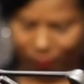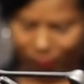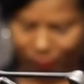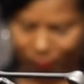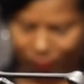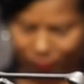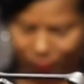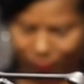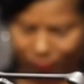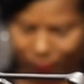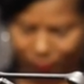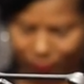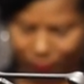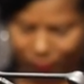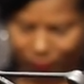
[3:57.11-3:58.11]

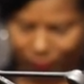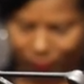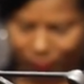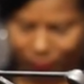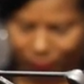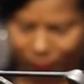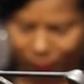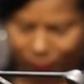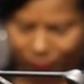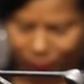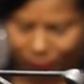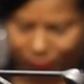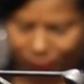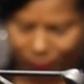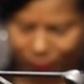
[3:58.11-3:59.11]

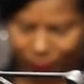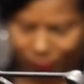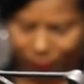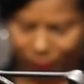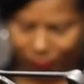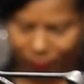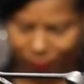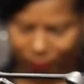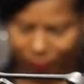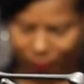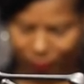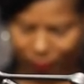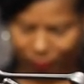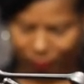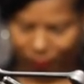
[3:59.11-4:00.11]

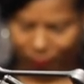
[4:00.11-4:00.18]
No words are spoken by the person on screen.